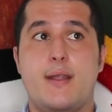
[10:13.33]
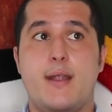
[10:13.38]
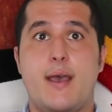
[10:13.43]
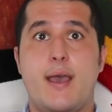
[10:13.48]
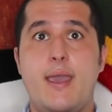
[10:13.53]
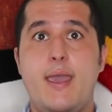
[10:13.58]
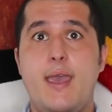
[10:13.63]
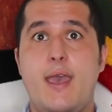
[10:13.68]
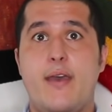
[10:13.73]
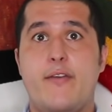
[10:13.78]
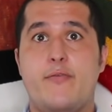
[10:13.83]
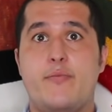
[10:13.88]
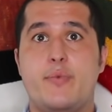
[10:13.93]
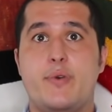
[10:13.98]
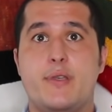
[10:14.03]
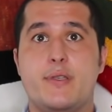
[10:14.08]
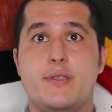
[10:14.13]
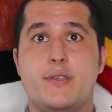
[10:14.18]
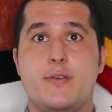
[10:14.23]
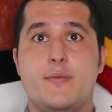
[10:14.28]
I have
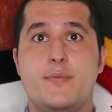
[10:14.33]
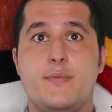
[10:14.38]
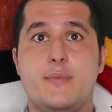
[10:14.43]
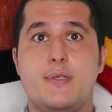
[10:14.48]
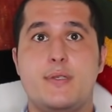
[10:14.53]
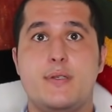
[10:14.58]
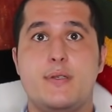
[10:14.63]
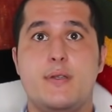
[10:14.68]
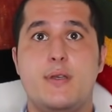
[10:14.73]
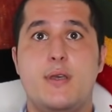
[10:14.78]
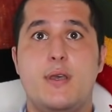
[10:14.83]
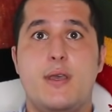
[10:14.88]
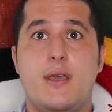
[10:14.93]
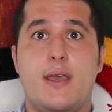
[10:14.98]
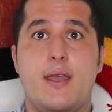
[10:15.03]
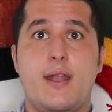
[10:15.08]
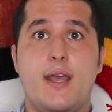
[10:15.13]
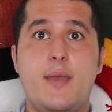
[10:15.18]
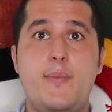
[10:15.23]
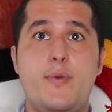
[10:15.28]
bosoms, and
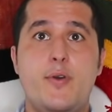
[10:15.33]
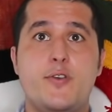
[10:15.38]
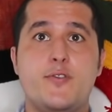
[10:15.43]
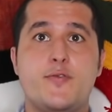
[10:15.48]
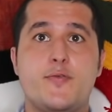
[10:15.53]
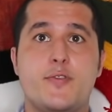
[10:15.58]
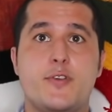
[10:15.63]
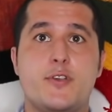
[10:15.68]
I posed